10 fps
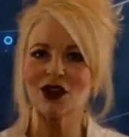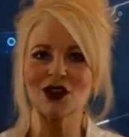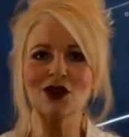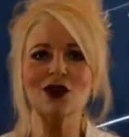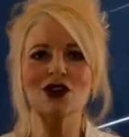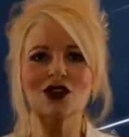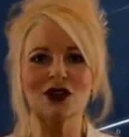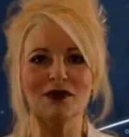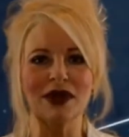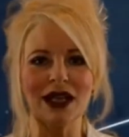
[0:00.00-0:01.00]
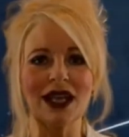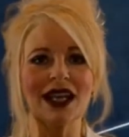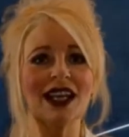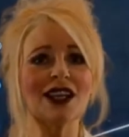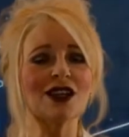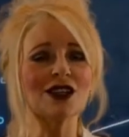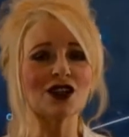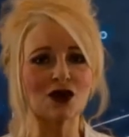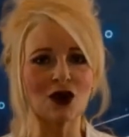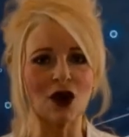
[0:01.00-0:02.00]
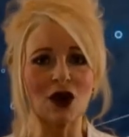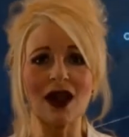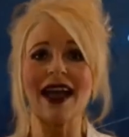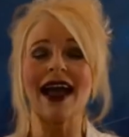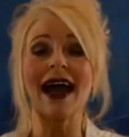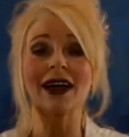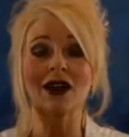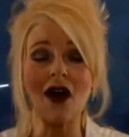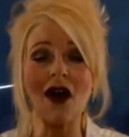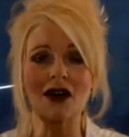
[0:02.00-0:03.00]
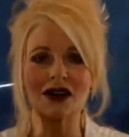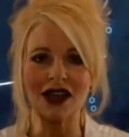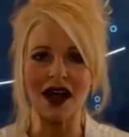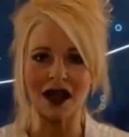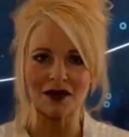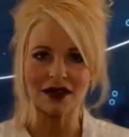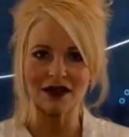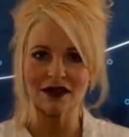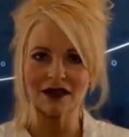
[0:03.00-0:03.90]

You should be in control at all times.